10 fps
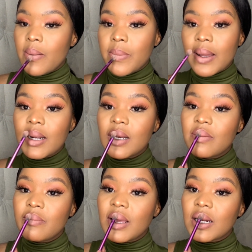
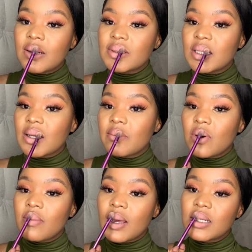matte lipstick
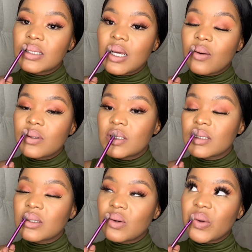more matte, I would
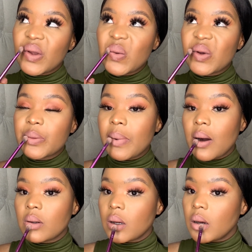just go in with
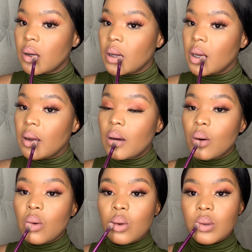powder
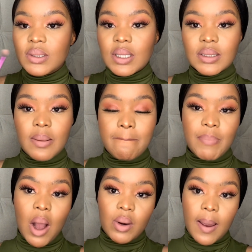or setting
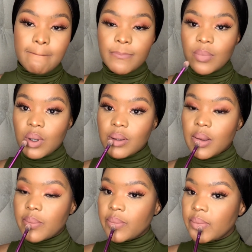powder on
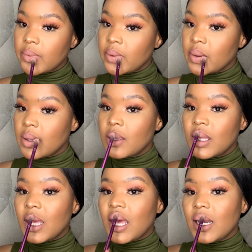them,
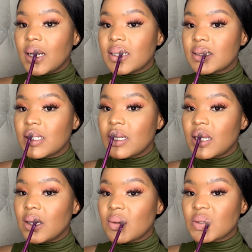and instantly
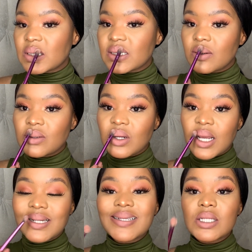it will just go dry.
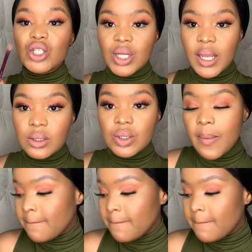It doesn't change